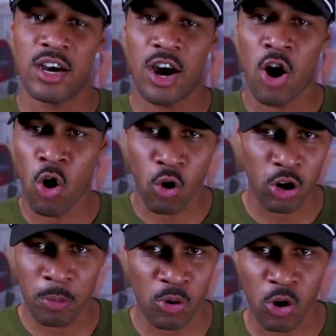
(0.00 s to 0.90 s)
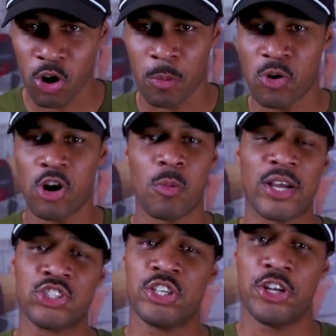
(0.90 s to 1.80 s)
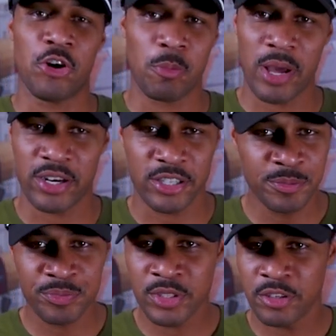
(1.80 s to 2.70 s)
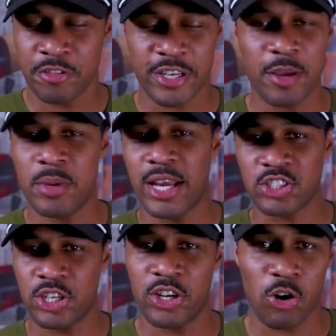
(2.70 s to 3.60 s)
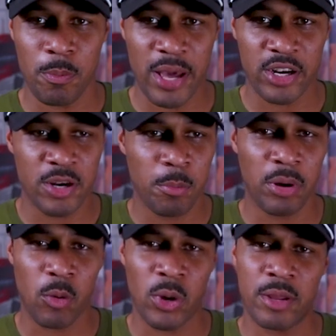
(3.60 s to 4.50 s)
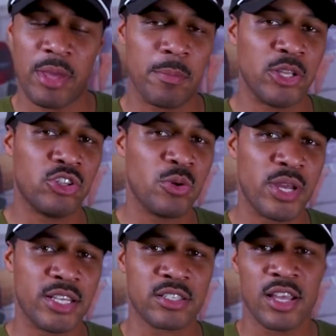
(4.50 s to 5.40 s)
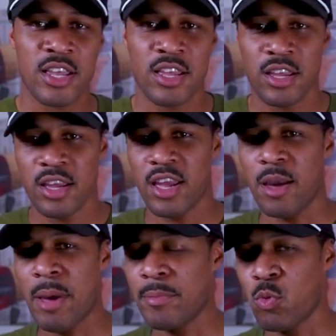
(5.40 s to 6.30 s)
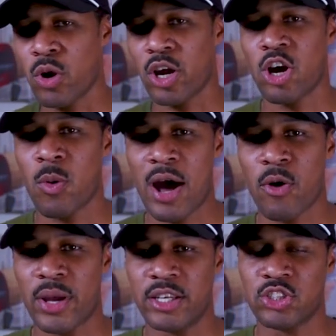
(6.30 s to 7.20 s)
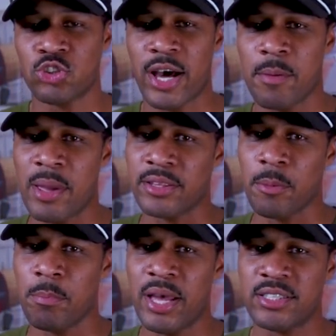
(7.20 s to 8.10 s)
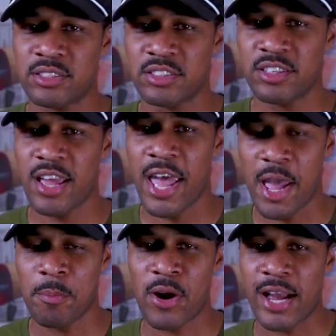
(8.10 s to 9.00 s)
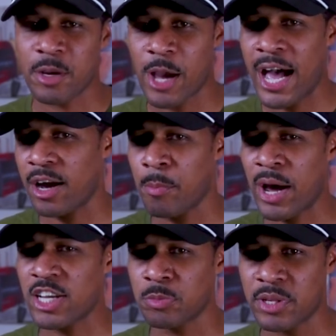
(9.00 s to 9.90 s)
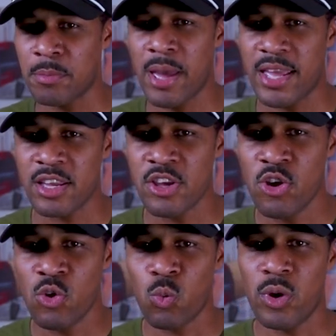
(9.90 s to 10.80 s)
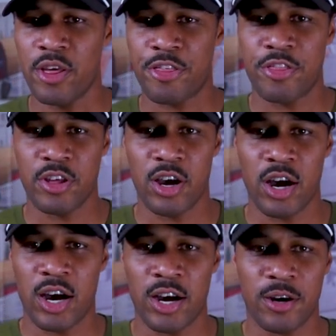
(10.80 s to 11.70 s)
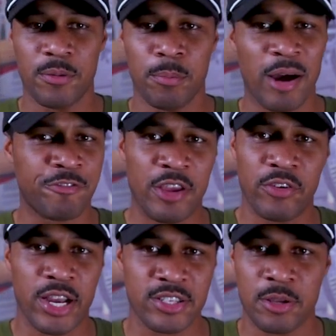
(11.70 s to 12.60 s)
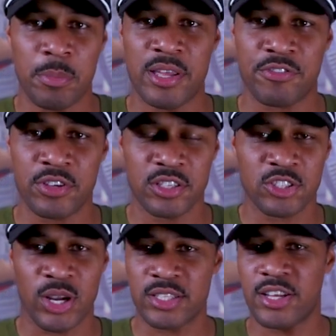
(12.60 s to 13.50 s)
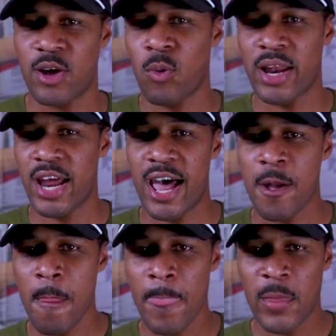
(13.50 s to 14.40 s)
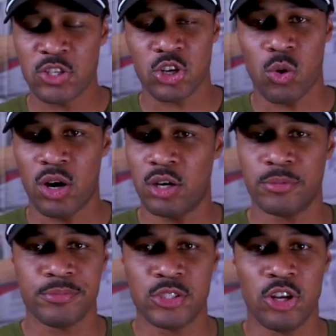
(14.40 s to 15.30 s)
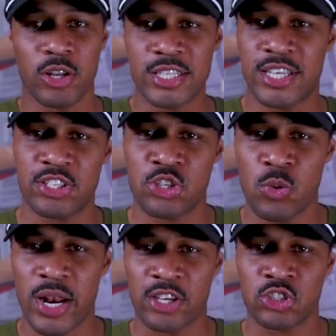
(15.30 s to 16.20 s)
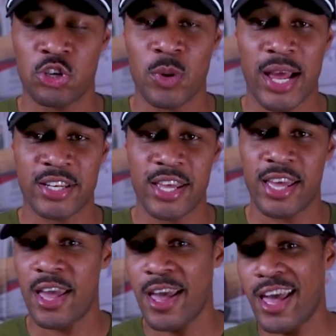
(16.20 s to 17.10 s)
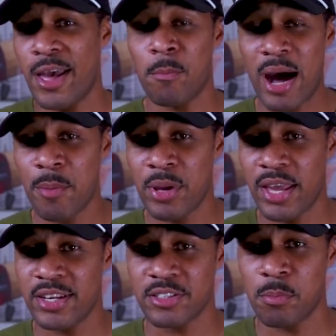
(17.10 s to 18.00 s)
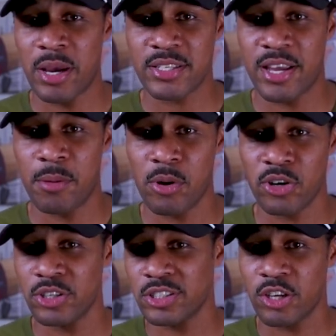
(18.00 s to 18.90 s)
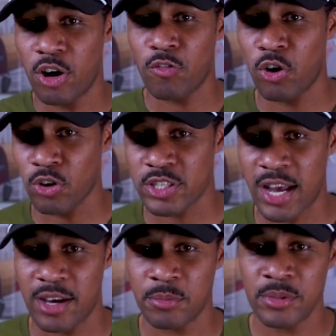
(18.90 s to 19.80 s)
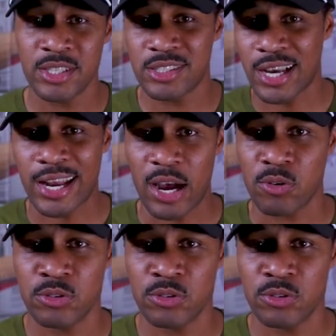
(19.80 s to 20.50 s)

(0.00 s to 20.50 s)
Horrible, horrible, horrible. I should have known better. Forgive me, I should have known better. But what it made me do is it made me want to go out and try to make the best hamburger I could, I could possibly make with uh, my favorite cuts of beef. So I said, why not? So, um, you know, let's get to it and I'll show you what I did. In my opinion, it's the best hamburgers of all time. Check it out.